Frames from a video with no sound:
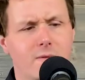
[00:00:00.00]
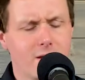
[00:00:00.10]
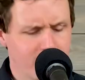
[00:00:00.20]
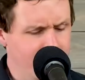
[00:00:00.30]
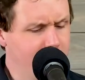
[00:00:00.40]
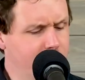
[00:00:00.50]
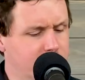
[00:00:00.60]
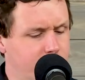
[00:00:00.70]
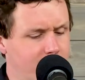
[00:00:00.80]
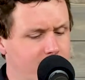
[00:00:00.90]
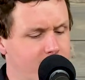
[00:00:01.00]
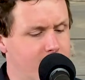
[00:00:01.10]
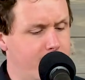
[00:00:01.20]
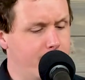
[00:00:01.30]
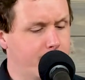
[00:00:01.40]
Then there's really,
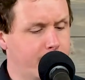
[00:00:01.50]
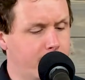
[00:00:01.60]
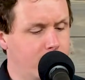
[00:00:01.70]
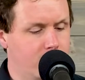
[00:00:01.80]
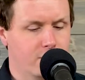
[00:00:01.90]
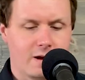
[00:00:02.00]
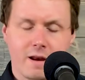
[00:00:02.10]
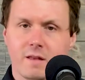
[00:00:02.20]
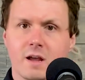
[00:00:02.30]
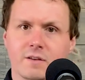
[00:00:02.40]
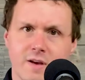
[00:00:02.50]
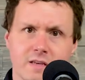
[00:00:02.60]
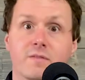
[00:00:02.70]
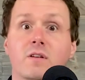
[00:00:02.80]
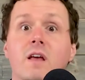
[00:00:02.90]
kind of the next phase.
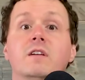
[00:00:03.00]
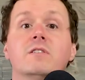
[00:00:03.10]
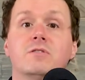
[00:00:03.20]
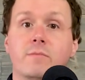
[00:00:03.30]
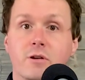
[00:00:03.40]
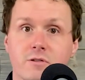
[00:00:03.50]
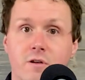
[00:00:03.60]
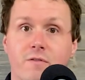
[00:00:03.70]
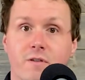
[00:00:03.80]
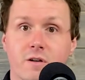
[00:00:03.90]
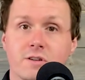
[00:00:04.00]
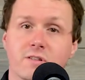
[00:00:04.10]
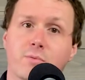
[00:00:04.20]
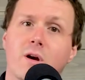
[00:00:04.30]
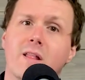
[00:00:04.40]
If you let your distributors know first, you
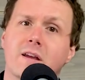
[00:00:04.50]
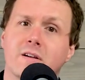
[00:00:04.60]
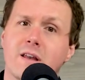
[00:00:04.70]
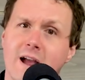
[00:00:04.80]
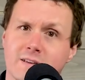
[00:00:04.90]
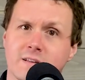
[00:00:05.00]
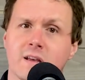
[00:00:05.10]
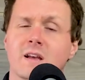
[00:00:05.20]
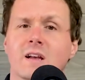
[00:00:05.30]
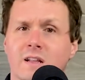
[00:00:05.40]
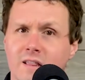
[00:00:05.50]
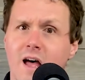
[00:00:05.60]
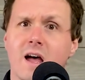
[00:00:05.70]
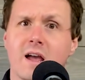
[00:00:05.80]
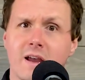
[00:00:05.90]
should probably let your next
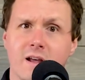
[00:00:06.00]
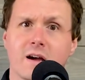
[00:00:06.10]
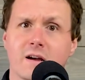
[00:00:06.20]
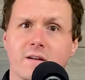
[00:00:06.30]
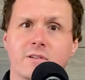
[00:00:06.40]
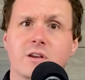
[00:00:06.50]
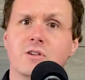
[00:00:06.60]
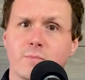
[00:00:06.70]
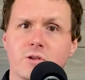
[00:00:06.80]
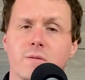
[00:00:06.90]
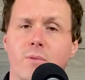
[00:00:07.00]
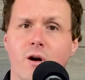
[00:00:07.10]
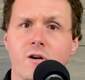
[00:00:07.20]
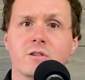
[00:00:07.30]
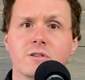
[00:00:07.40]
line of distribution
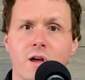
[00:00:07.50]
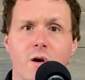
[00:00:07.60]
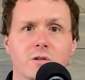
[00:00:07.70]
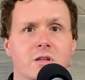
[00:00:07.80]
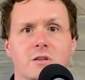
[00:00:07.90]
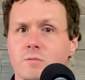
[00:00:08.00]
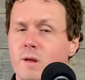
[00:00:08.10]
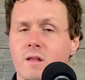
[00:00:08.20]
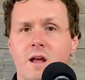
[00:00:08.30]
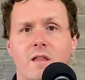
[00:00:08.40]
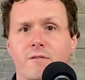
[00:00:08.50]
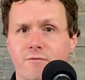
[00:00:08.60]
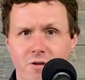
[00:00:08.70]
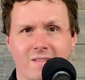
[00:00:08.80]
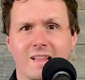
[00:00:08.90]
partners know. So this would be kind of the
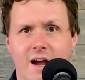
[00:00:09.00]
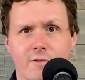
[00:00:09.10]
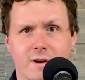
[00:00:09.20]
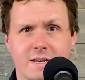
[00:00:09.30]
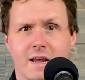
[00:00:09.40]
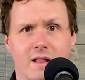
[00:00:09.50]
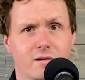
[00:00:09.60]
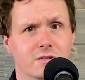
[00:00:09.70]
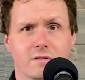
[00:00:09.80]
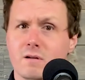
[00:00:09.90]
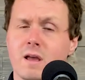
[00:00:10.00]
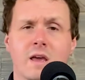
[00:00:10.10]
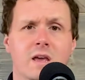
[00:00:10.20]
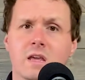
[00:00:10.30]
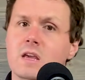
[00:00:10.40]
frontline retailer. So
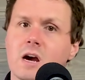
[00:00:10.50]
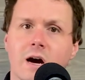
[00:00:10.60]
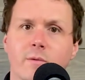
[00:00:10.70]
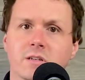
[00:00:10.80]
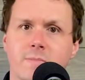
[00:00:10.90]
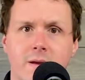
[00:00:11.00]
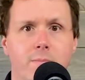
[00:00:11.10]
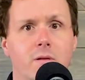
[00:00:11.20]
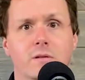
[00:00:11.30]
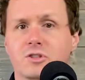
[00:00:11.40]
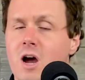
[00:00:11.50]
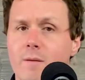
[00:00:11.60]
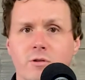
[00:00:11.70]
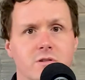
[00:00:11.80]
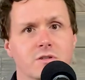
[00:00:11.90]
e-commerce people,
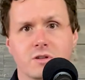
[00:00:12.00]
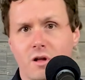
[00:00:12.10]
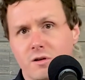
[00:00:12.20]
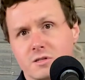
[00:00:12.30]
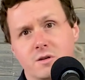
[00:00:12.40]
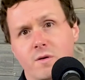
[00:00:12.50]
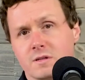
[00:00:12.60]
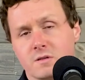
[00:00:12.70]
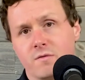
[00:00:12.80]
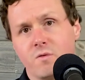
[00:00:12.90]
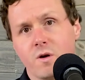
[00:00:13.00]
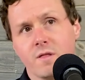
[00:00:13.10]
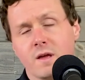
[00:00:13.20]
jobbers, installers, so on and so forth.